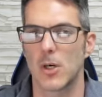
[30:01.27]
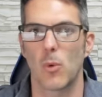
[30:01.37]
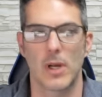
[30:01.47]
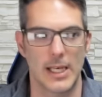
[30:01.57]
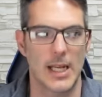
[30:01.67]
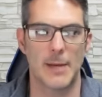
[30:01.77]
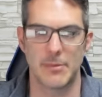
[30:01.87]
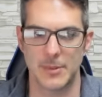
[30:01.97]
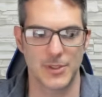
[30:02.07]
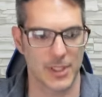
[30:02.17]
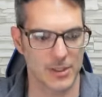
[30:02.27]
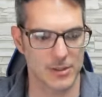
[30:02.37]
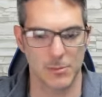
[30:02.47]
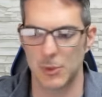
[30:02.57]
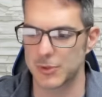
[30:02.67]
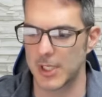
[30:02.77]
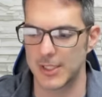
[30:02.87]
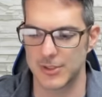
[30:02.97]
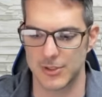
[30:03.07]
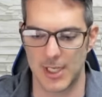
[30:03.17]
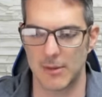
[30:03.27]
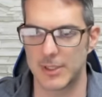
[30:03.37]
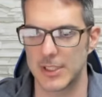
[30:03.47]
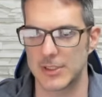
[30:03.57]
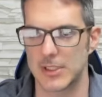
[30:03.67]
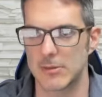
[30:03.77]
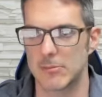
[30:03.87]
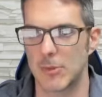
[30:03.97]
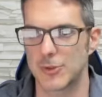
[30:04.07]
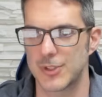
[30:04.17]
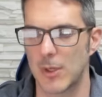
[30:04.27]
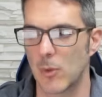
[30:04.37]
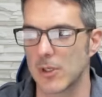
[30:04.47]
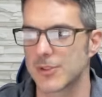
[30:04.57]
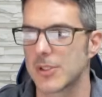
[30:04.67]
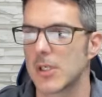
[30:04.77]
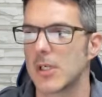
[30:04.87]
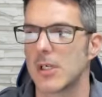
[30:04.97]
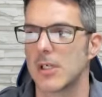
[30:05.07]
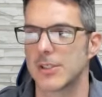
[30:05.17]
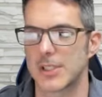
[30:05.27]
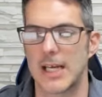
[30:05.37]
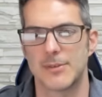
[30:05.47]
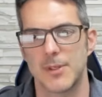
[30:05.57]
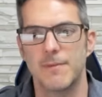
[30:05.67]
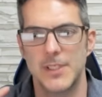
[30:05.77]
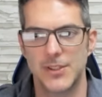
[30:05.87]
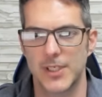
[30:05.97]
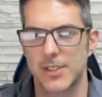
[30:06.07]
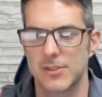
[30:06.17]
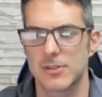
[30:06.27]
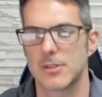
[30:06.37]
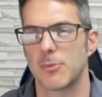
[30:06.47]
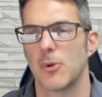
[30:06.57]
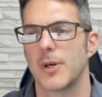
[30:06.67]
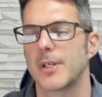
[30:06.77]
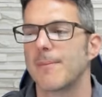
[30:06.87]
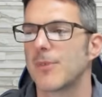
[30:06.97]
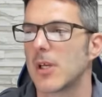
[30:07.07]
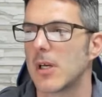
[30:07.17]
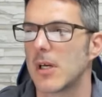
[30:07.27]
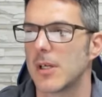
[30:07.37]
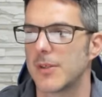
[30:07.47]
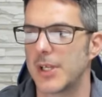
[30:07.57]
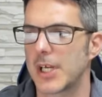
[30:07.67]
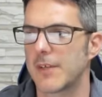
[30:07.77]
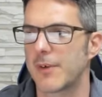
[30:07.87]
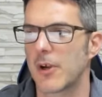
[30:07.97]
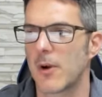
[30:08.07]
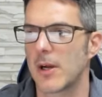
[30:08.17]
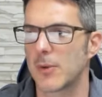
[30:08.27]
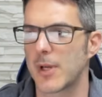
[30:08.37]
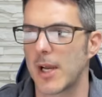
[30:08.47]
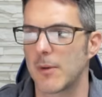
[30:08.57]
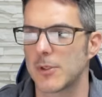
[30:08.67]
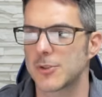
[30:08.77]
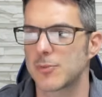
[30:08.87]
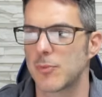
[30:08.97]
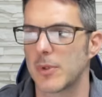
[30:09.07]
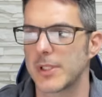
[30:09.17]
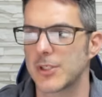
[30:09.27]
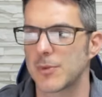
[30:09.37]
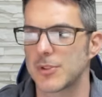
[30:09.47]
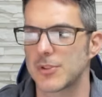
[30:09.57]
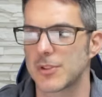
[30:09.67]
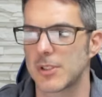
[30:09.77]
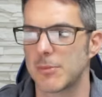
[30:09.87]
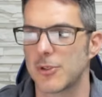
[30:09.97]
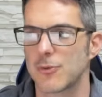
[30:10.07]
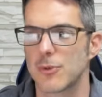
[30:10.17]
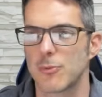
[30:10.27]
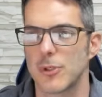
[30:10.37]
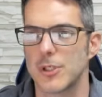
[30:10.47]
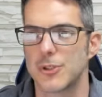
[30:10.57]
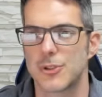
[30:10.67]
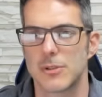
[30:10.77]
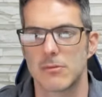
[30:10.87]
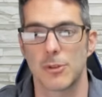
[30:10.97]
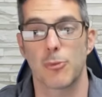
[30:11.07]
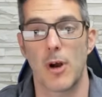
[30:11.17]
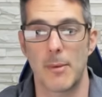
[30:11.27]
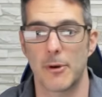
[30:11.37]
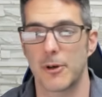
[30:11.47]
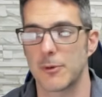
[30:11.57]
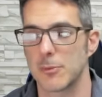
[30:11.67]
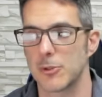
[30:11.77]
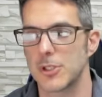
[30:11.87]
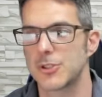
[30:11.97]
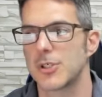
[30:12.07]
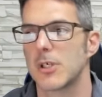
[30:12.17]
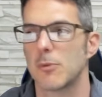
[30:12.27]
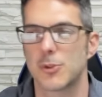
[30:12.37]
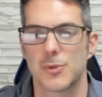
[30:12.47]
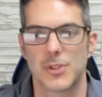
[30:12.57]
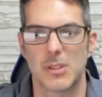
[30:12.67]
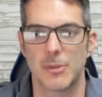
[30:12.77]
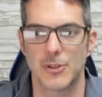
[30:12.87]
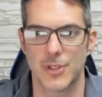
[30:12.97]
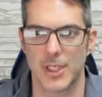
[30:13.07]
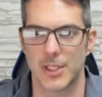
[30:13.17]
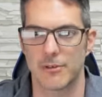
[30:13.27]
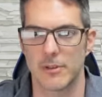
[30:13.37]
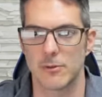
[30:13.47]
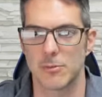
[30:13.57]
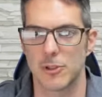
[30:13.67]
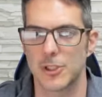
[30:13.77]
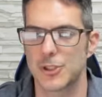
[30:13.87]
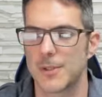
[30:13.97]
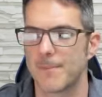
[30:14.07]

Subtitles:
and IPv6 in most cases nowadays in most networks is going to have some v6 deployed. Then you got to figure out, okay, which one of these switches is going to be your root bridge, your primary root bridge, which one's going to be your secondary root bridge.